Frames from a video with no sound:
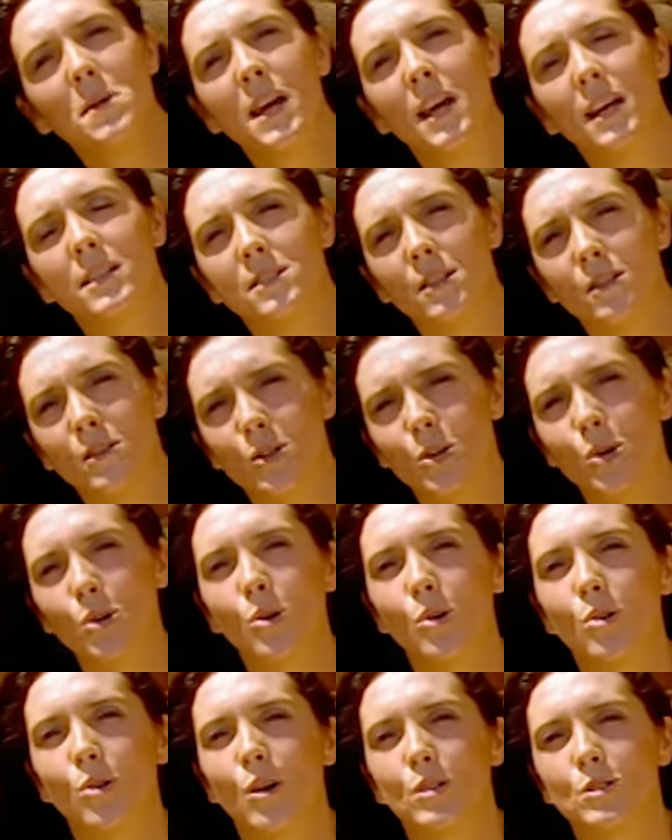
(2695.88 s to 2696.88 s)
me is that the
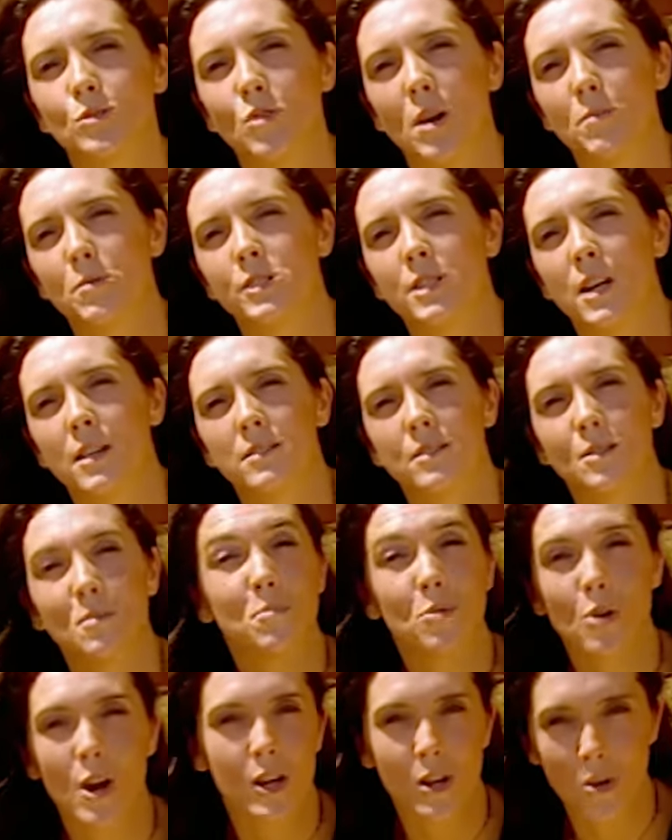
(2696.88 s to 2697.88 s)
Kouros represents a
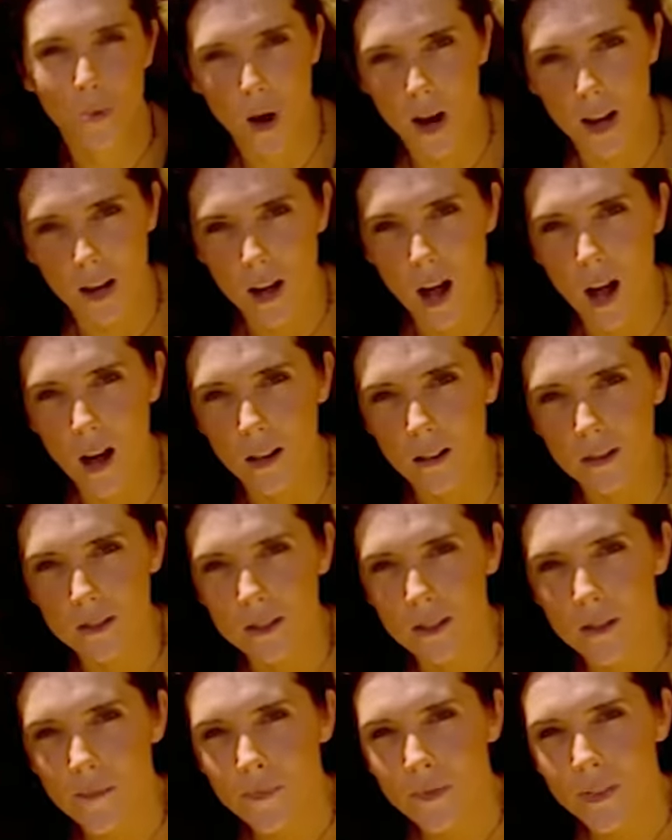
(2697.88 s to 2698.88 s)
breakaway
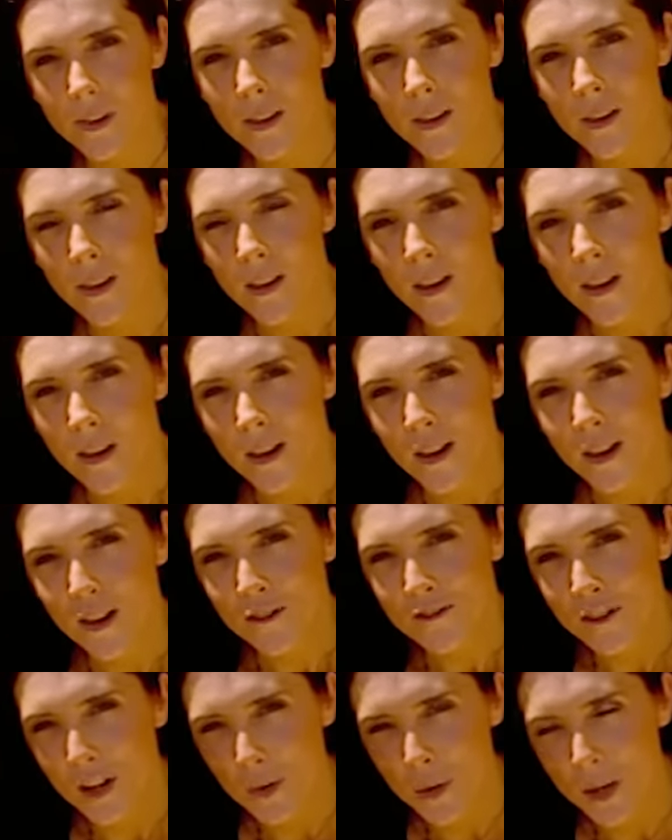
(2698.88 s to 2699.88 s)
cult.
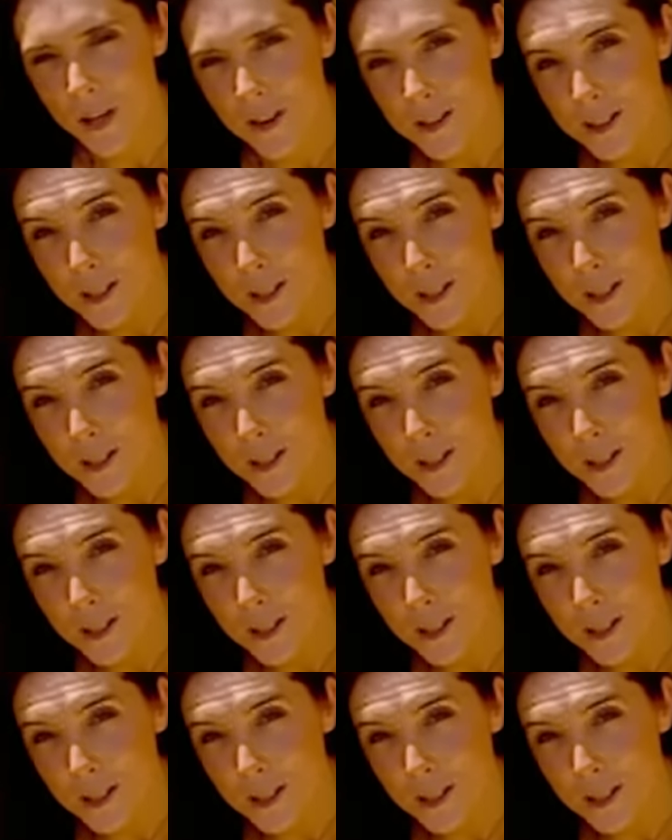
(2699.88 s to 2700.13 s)
Following the